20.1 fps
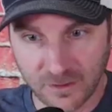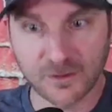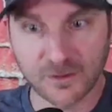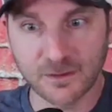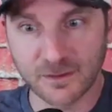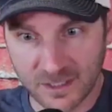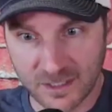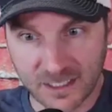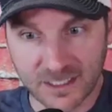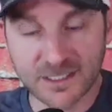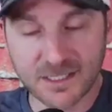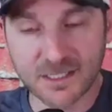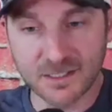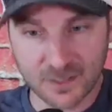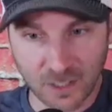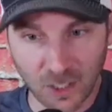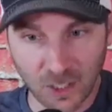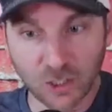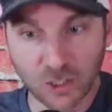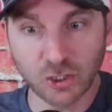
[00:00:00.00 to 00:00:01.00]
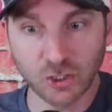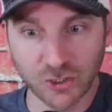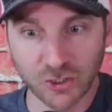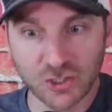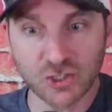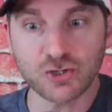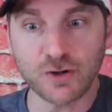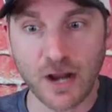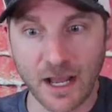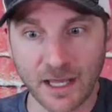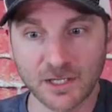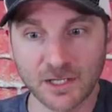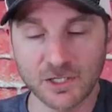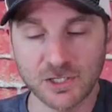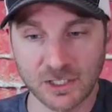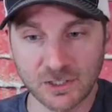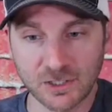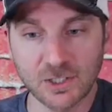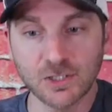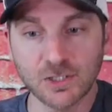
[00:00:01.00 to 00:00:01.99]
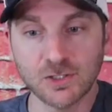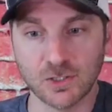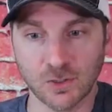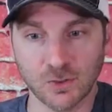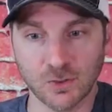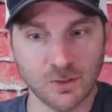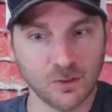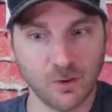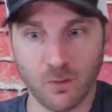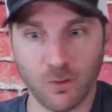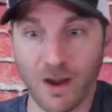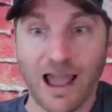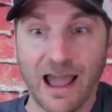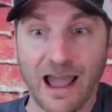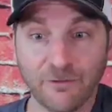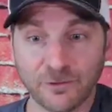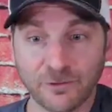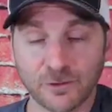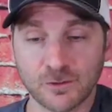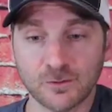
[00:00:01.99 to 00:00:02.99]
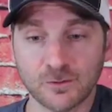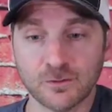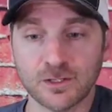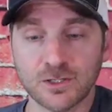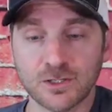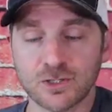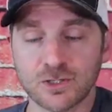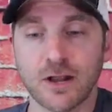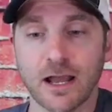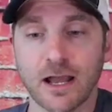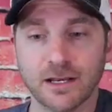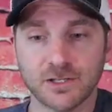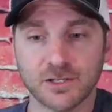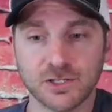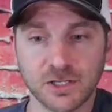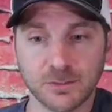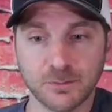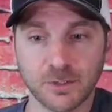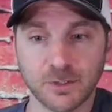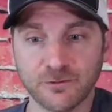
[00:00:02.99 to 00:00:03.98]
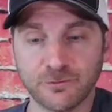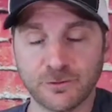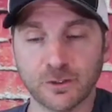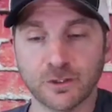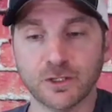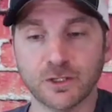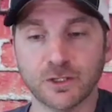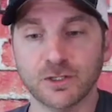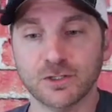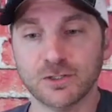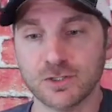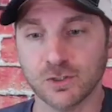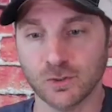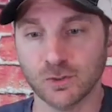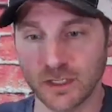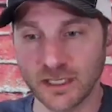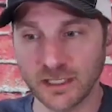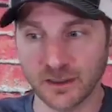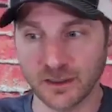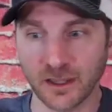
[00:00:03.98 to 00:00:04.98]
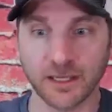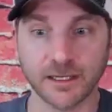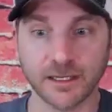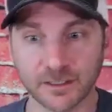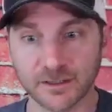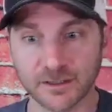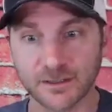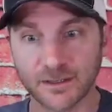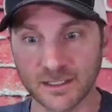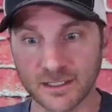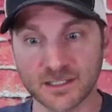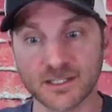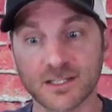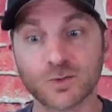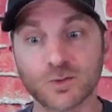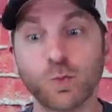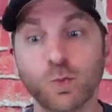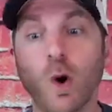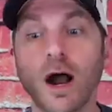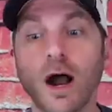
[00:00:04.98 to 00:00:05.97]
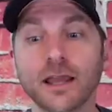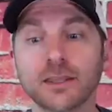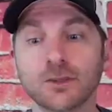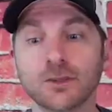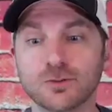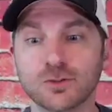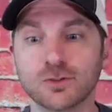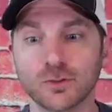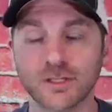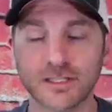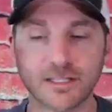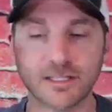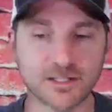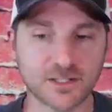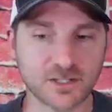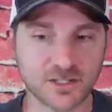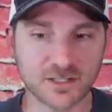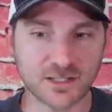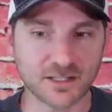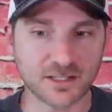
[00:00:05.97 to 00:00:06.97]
this is a good strategy to do. You don't have to do this strategy, but if you're going to do it, like, this is why you do it. It's just a